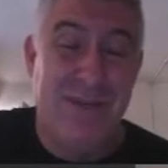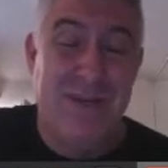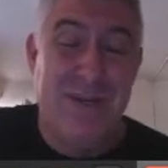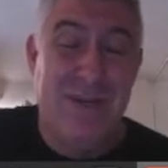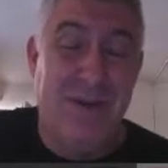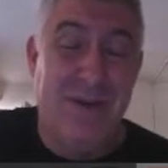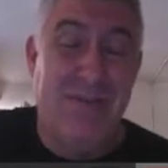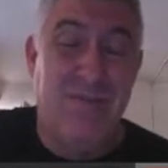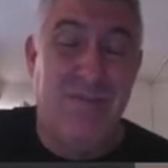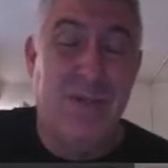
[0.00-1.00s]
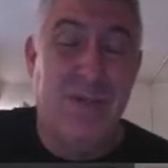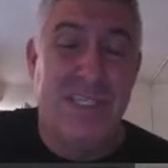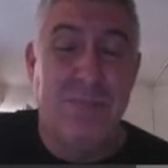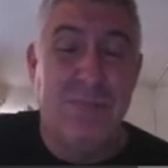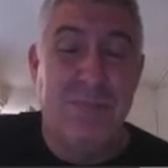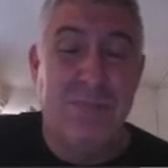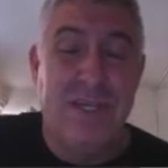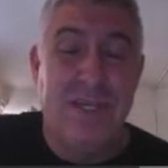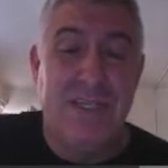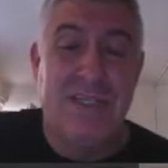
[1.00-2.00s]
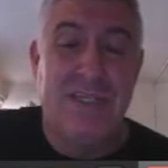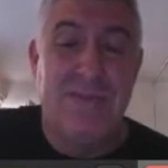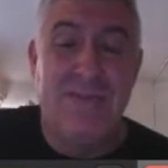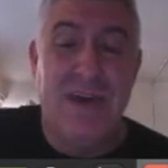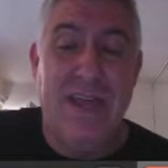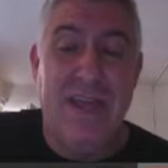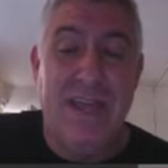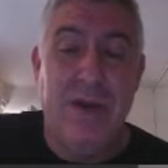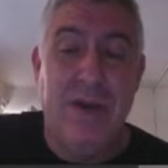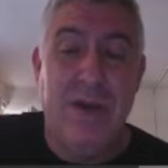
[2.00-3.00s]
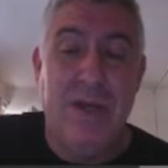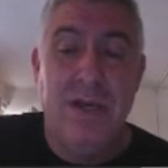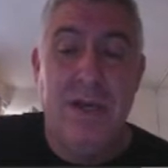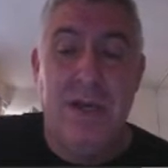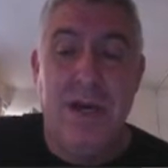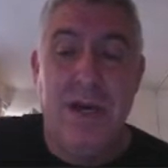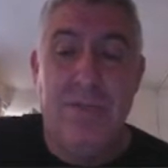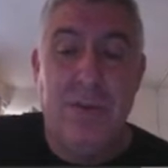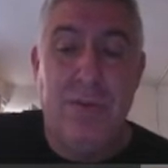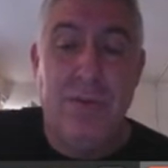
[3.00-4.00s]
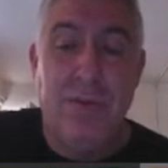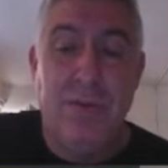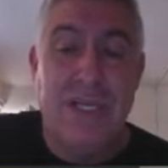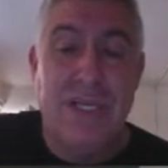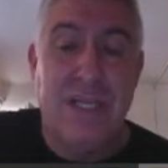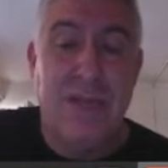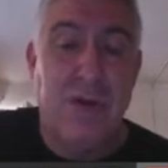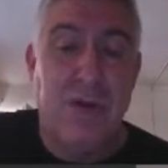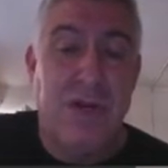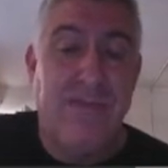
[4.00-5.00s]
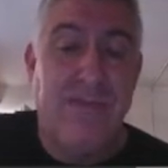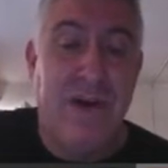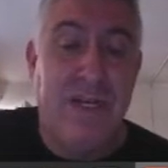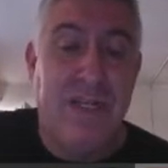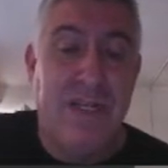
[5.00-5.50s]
4-step system to find that one. But we're going to find